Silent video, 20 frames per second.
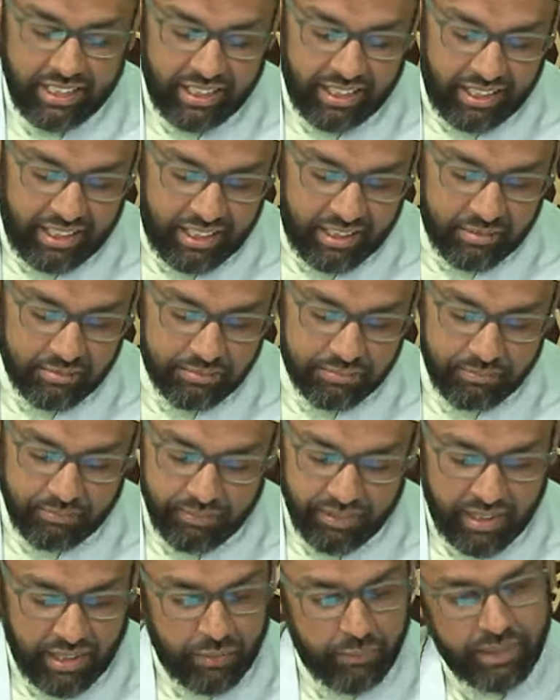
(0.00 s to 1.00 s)

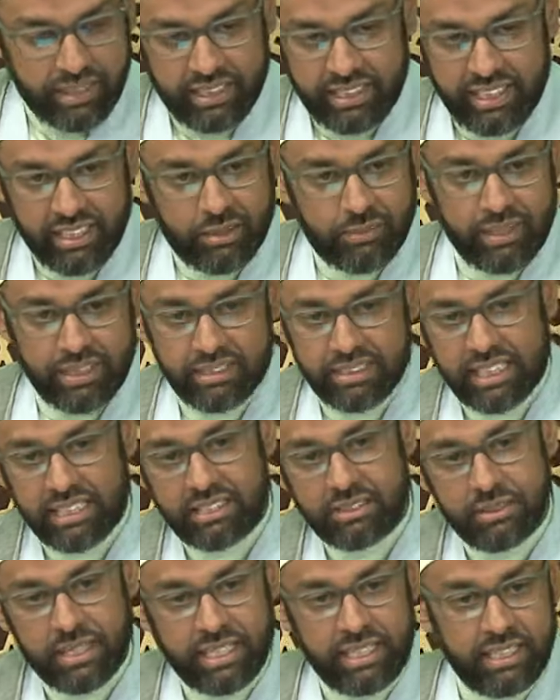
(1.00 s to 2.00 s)
And we can equate that
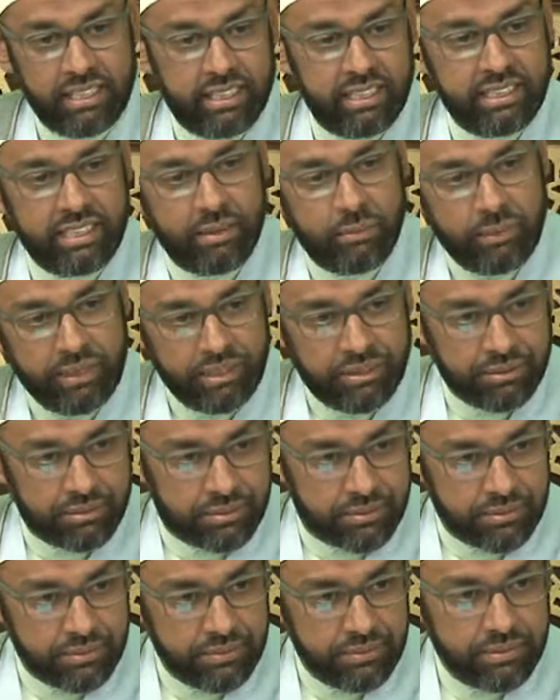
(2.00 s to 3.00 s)
to anything that we
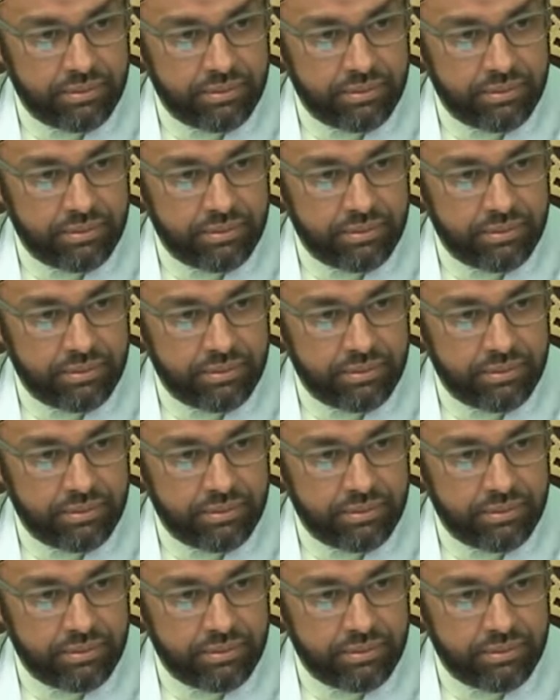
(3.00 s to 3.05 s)
do.